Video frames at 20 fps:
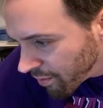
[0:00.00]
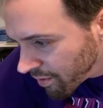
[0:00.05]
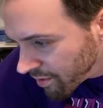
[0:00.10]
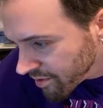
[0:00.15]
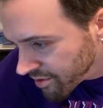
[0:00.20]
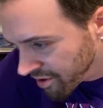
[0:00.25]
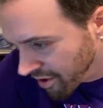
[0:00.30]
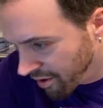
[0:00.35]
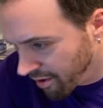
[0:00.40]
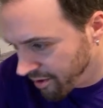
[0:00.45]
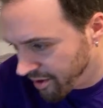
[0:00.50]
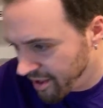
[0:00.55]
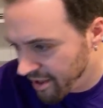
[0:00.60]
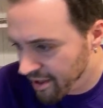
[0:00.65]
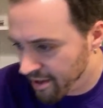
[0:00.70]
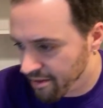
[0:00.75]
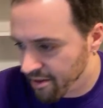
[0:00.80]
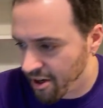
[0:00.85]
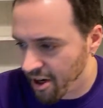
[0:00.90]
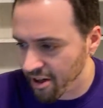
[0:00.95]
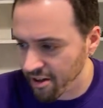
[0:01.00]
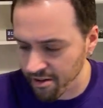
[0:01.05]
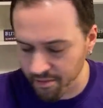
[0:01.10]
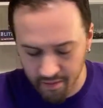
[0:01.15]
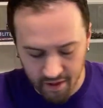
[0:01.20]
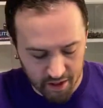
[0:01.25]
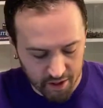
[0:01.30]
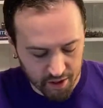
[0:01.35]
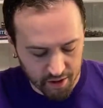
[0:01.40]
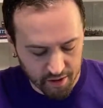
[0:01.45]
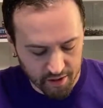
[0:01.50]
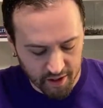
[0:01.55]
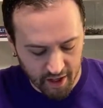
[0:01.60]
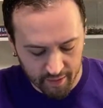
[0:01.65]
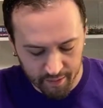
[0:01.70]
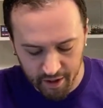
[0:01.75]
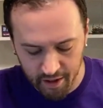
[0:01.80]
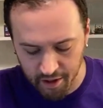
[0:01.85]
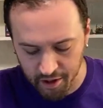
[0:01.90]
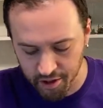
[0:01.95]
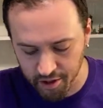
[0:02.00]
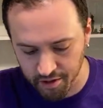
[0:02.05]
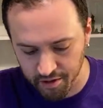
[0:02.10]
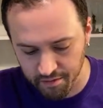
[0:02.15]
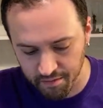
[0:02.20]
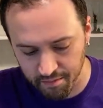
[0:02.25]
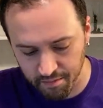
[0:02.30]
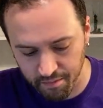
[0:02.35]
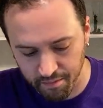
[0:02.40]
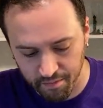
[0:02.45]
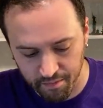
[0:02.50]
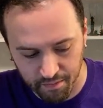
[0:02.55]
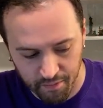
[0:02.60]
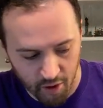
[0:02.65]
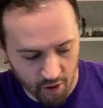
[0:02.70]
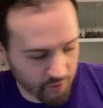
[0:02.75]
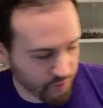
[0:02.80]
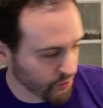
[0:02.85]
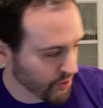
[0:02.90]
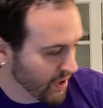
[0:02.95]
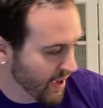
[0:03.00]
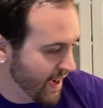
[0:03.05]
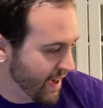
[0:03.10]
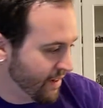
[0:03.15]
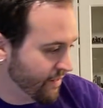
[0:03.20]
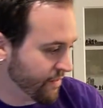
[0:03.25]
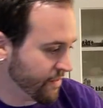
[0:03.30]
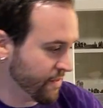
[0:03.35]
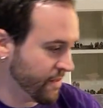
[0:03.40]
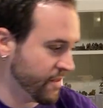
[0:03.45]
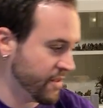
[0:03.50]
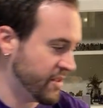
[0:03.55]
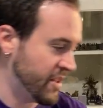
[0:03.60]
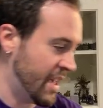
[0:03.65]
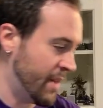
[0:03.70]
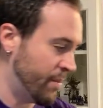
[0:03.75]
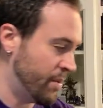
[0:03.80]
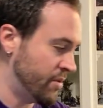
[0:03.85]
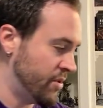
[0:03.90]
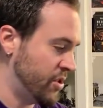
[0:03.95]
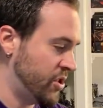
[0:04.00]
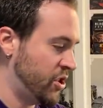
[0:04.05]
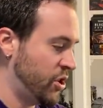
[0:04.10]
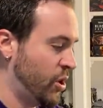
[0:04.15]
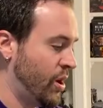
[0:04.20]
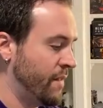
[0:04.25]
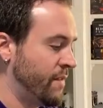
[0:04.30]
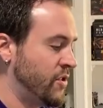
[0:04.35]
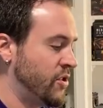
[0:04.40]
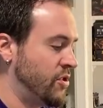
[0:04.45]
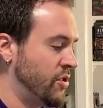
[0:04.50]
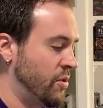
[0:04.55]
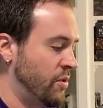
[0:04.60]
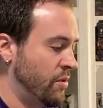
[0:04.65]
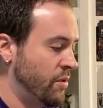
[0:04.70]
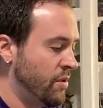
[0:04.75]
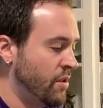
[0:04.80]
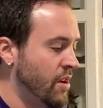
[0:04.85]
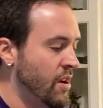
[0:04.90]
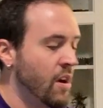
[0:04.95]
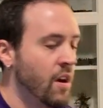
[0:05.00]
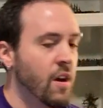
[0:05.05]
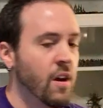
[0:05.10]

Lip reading: So the colored miniatures, I'm going to hopefully have samples to show off soon,